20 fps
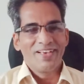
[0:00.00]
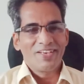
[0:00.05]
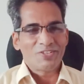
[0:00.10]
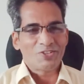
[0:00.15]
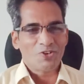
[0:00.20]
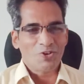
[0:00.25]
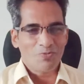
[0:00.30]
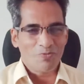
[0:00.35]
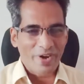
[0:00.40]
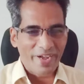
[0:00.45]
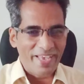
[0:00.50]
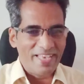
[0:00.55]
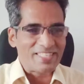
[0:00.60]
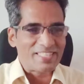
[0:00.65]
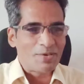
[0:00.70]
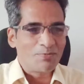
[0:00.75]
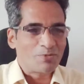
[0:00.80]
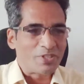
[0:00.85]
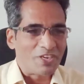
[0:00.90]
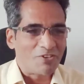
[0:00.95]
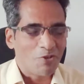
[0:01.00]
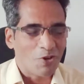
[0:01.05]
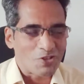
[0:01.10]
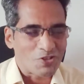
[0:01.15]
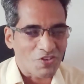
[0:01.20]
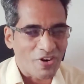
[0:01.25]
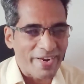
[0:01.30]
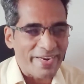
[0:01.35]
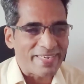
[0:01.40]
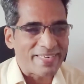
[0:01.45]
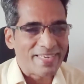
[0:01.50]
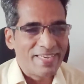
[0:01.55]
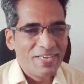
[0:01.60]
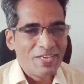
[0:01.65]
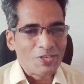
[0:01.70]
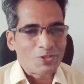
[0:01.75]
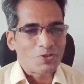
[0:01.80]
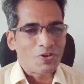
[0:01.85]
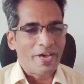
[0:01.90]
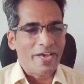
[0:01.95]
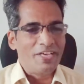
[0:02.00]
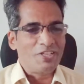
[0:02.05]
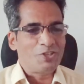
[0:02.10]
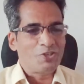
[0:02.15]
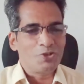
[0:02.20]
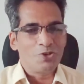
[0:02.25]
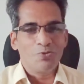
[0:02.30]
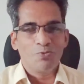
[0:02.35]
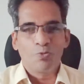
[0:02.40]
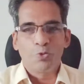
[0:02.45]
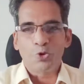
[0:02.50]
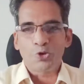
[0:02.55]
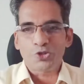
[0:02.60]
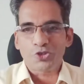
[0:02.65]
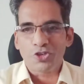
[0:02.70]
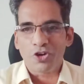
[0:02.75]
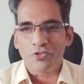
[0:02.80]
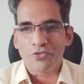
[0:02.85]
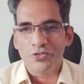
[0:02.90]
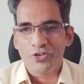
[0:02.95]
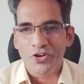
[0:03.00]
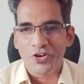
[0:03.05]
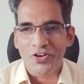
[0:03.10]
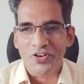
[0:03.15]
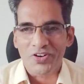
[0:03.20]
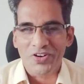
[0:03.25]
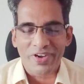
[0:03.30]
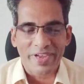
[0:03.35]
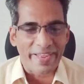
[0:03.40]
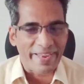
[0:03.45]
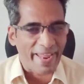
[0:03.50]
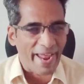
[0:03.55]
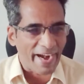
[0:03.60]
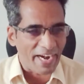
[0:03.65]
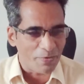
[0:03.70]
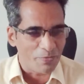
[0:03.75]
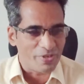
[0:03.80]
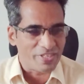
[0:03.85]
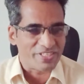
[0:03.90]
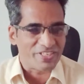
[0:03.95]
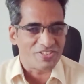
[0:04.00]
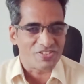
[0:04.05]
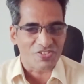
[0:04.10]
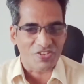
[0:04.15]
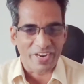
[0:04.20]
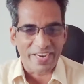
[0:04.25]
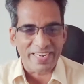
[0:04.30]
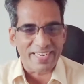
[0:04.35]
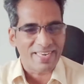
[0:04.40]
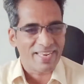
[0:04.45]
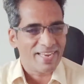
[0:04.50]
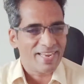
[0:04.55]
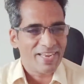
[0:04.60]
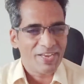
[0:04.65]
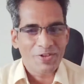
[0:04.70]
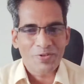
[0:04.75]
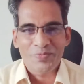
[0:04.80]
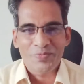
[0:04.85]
So my assumption was right. So I assume most of you are academicians, right?